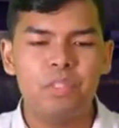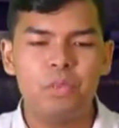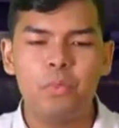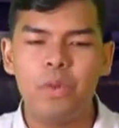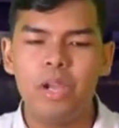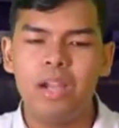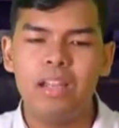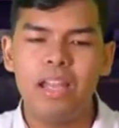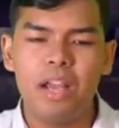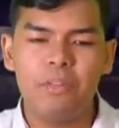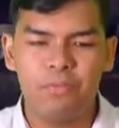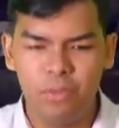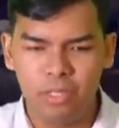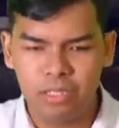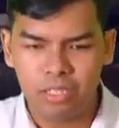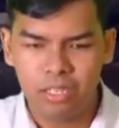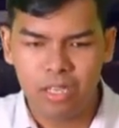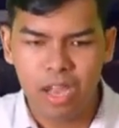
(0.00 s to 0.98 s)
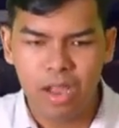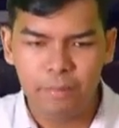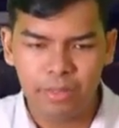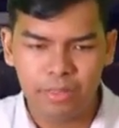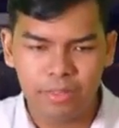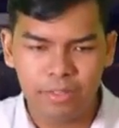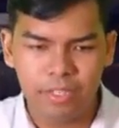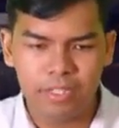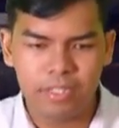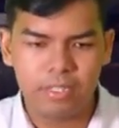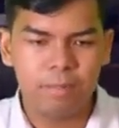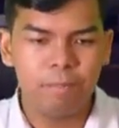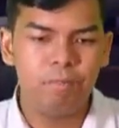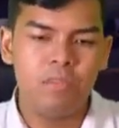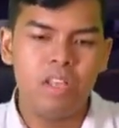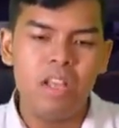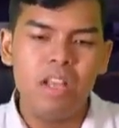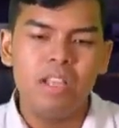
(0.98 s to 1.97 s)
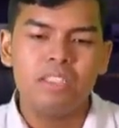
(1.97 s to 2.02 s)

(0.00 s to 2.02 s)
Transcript: So, we are left with kilometers.